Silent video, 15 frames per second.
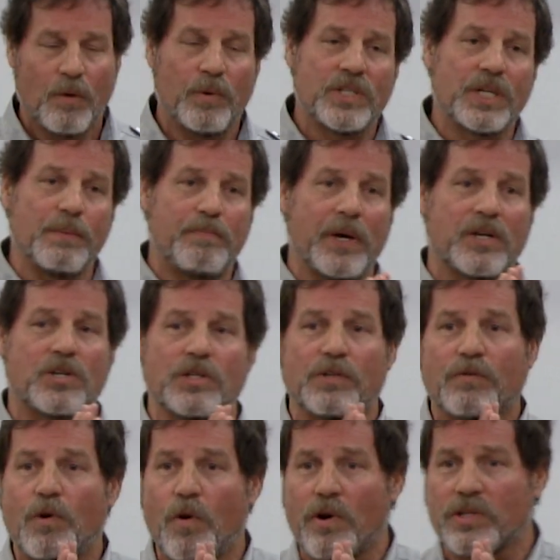We see pictures,
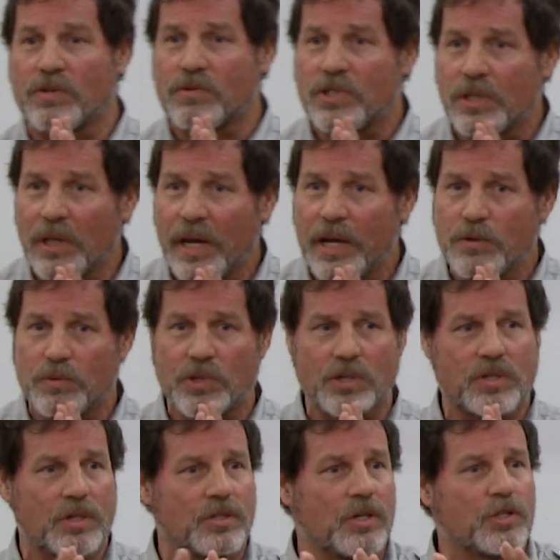of course, of slaves with
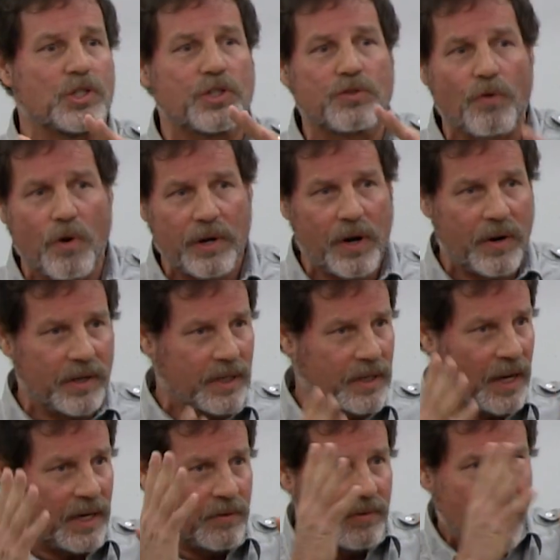just this extraordinary
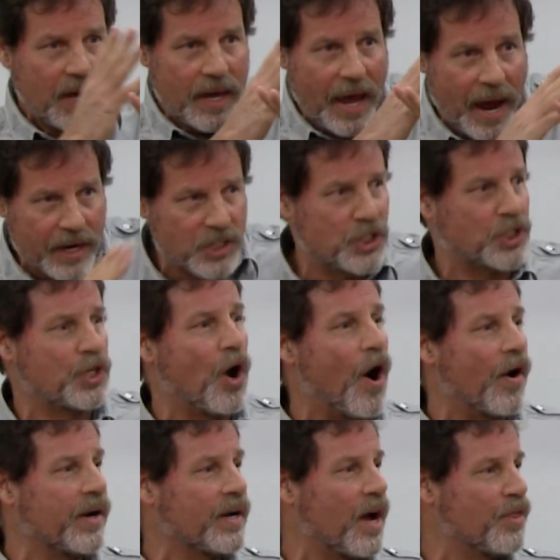kind of X
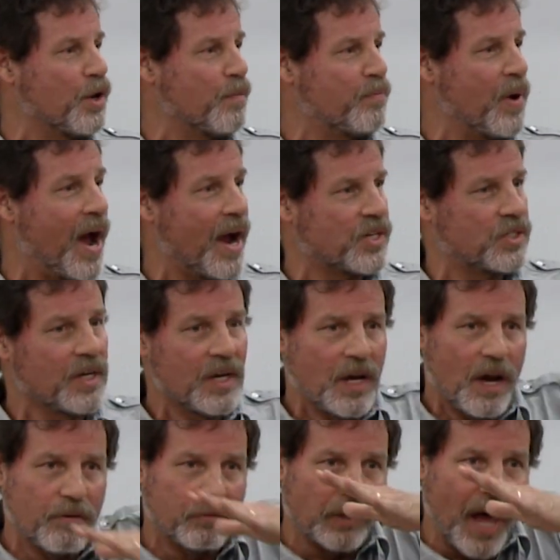scarring on their backs,
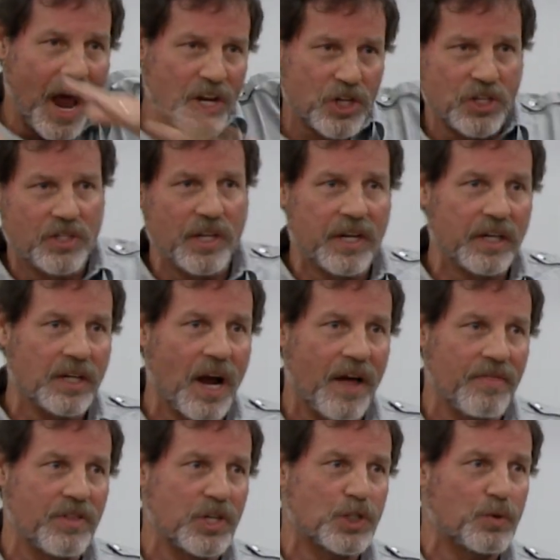of lashes that had
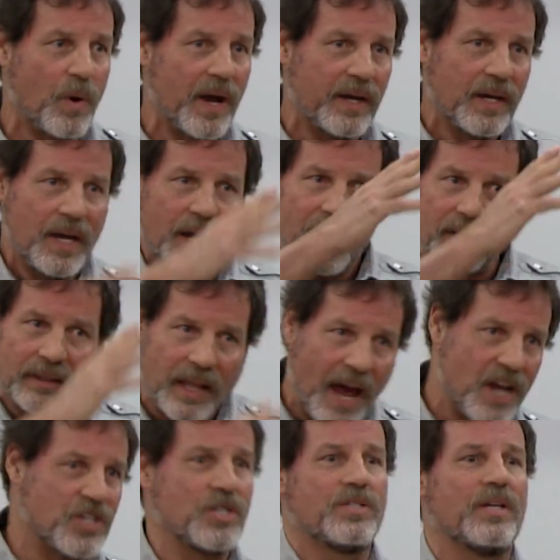gone this way and
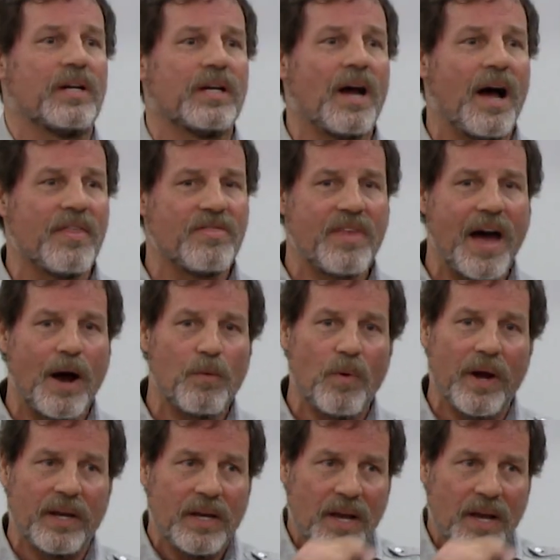lashes that had gone that way,